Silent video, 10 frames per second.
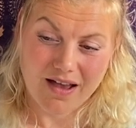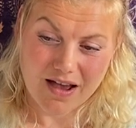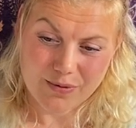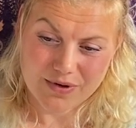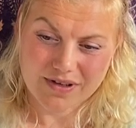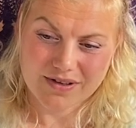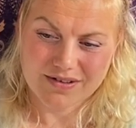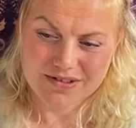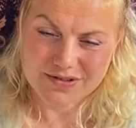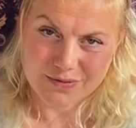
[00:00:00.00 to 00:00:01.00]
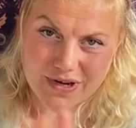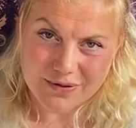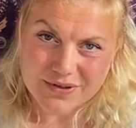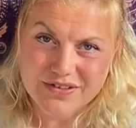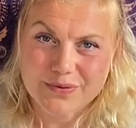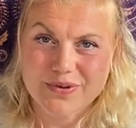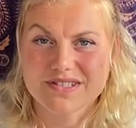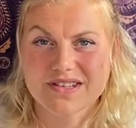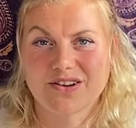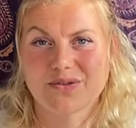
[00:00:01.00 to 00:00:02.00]
I want to just round this
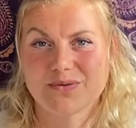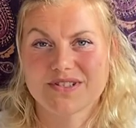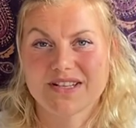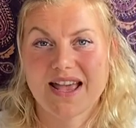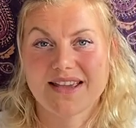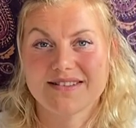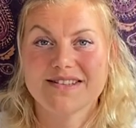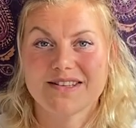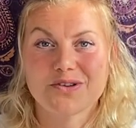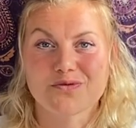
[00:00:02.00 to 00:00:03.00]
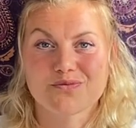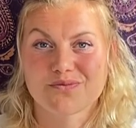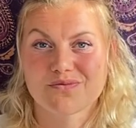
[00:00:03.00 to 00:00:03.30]
question off. You see, I see you.